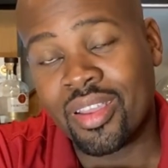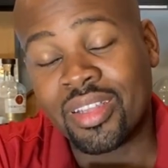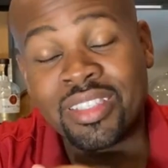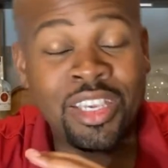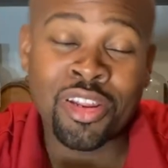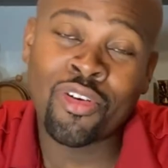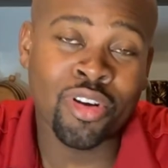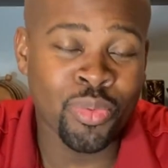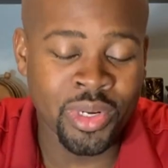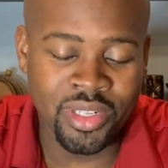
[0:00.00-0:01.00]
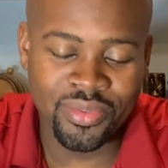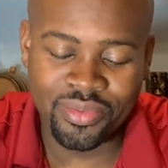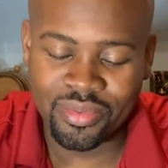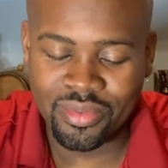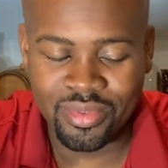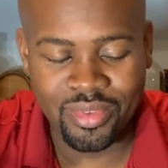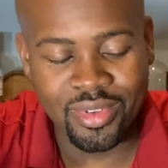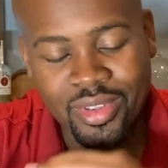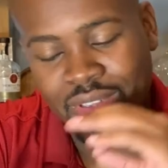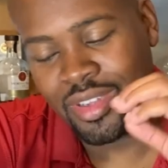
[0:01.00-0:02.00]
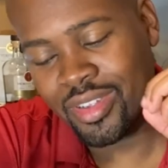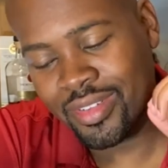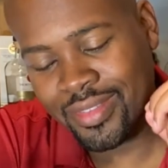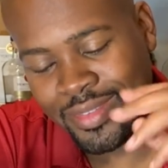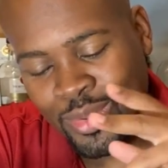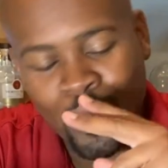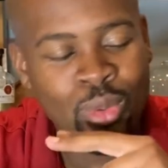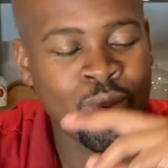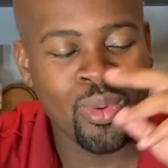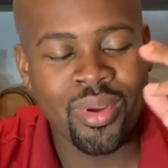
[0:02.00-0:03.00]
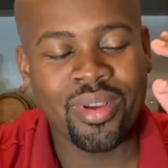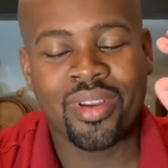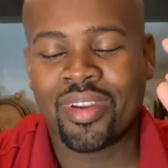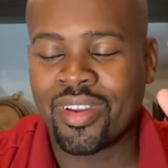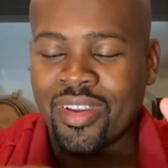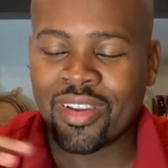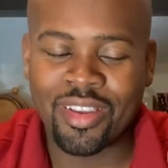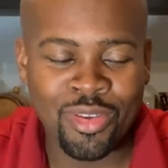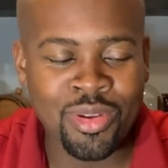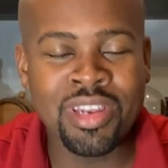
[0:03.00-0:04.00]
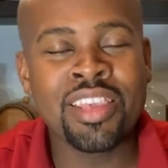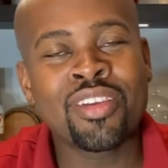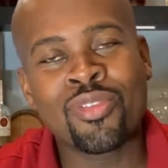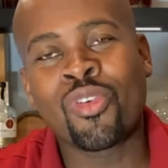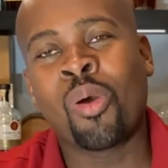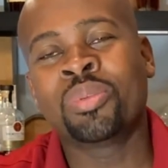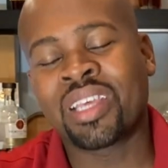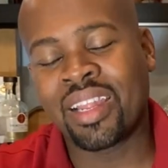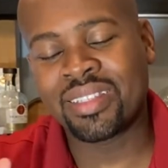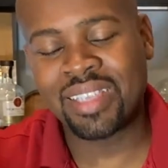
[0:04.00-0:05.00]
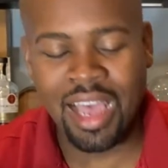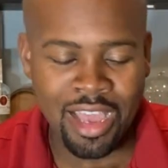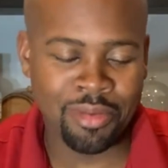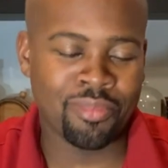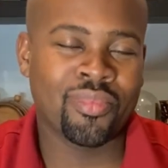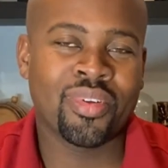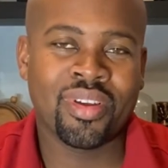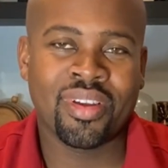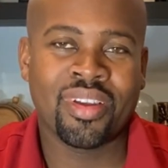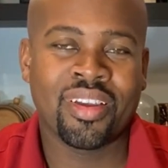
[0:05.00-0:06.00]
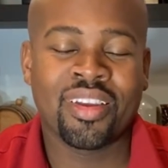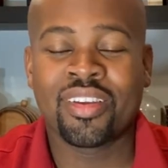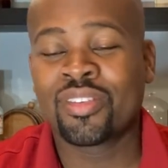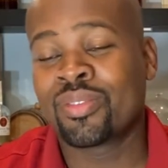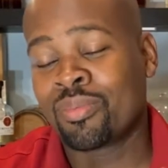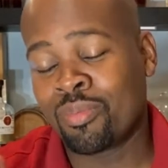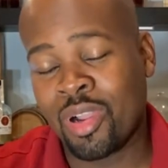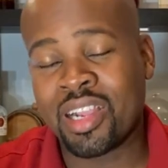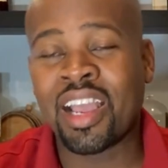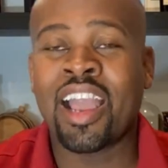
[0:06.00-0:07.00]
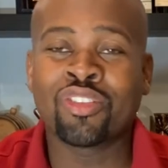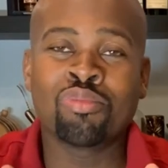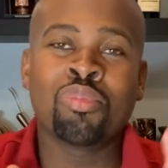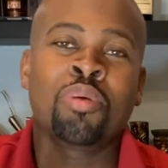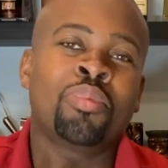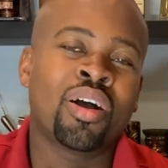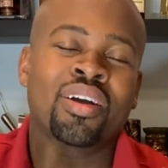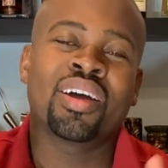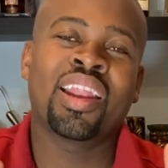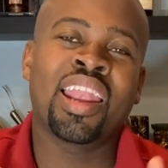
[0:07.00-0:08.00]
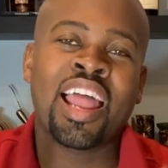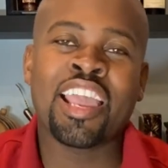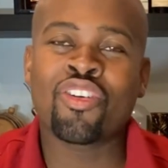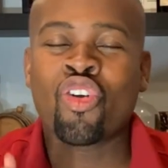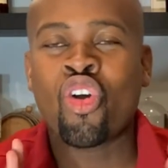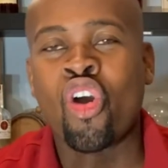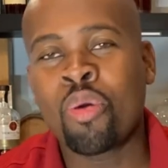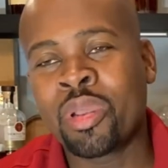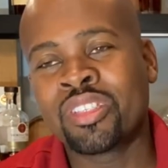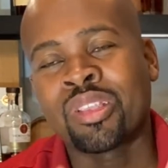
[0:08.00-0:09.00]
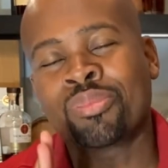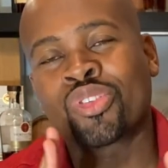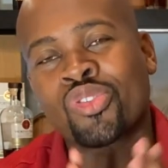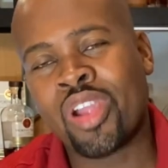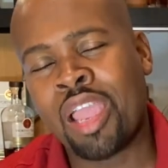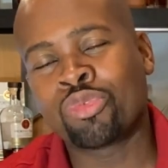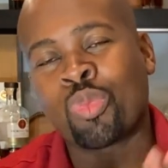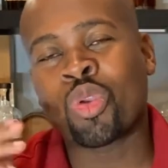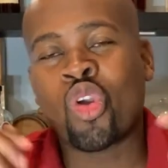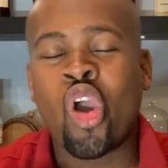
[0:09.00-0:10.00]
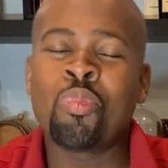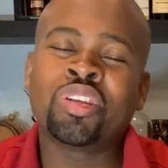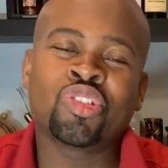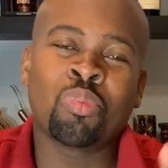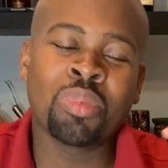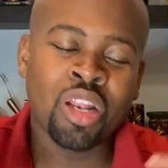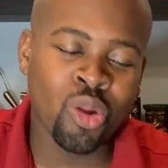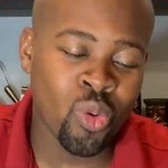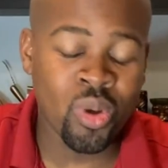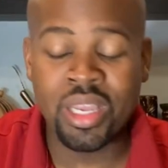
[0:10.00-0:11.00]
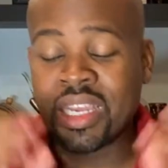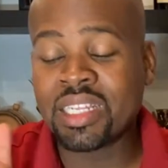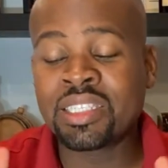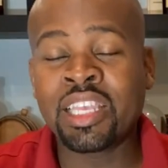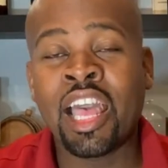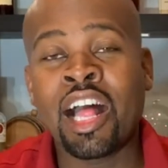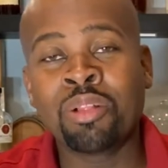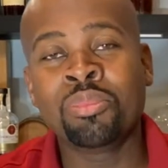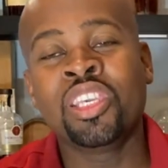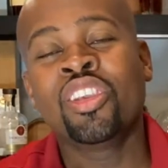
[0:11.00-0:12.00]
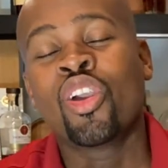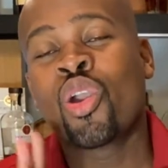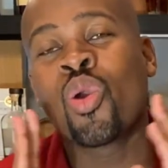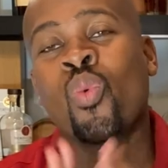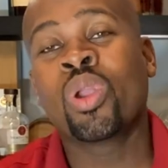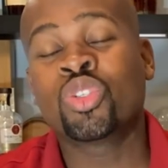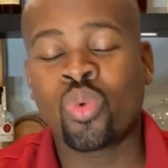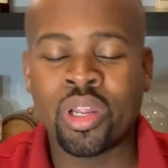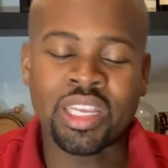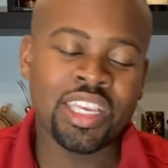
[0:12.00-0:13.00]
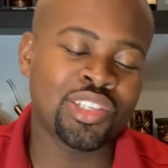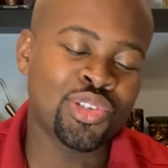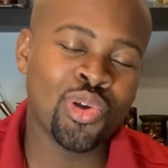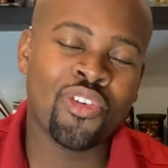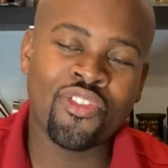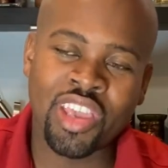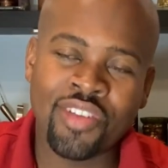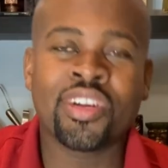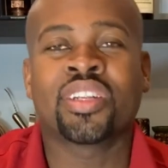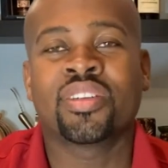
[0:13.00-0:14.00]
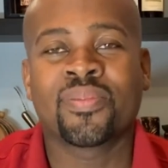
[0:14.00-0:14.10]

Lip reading: taking around the world, 2 unique rums at a time. But guys, remember, like, comment, subscribe, drop your comments down below. Tell me which one is your favorite.